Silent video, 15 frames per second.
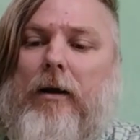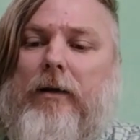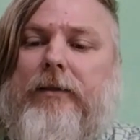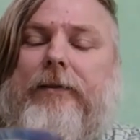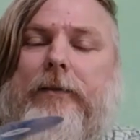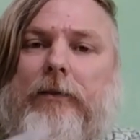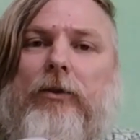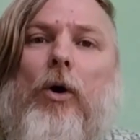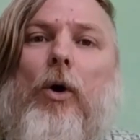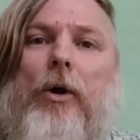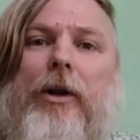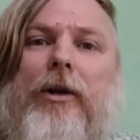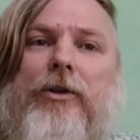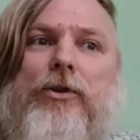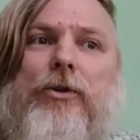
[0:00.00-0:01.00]

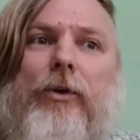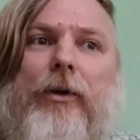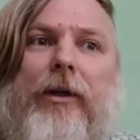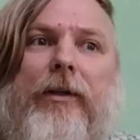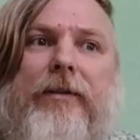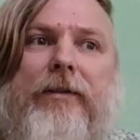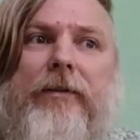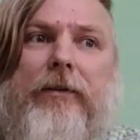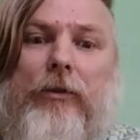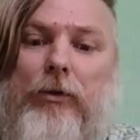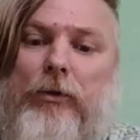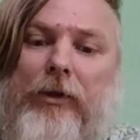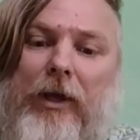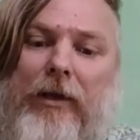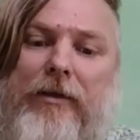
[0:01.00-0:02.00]
storage units.
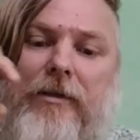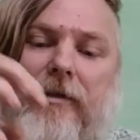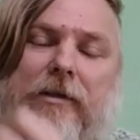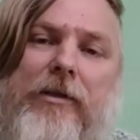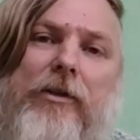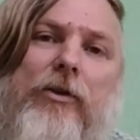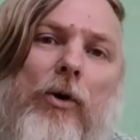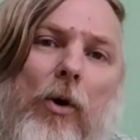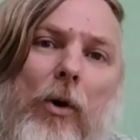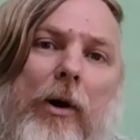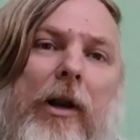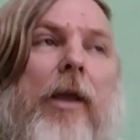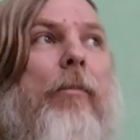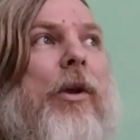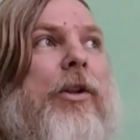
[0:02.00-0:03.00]
You can
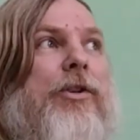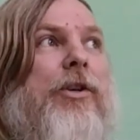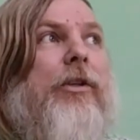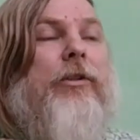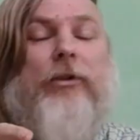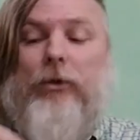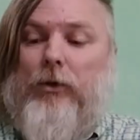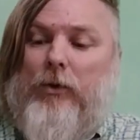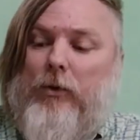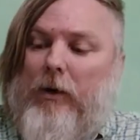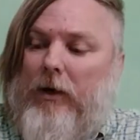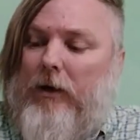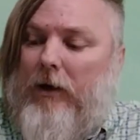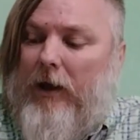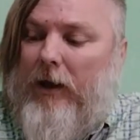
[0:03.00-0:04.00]
store images.
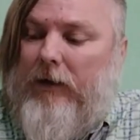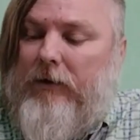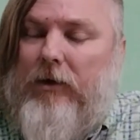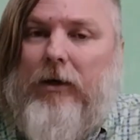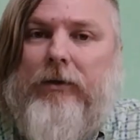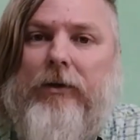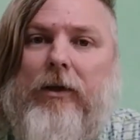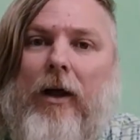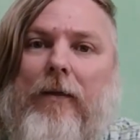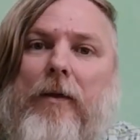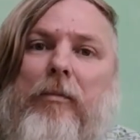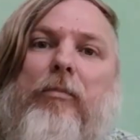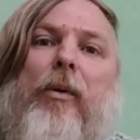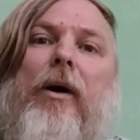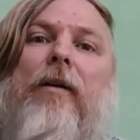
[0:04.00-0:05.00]
So I cut
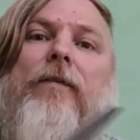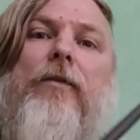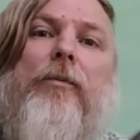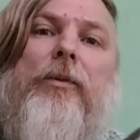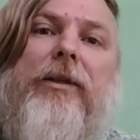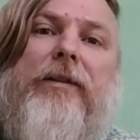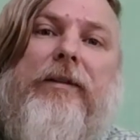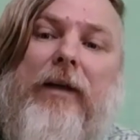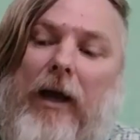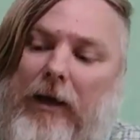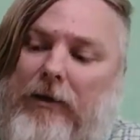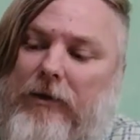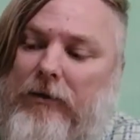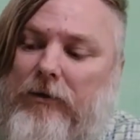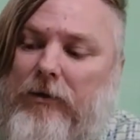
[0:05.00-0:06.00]
another part from this
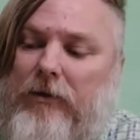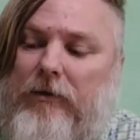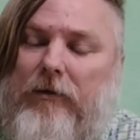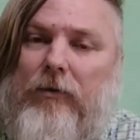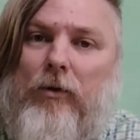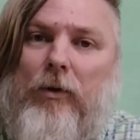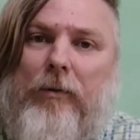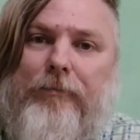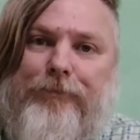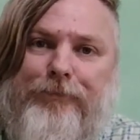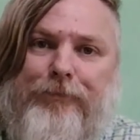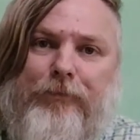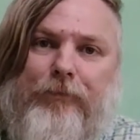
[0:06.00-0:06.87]
guy. Look.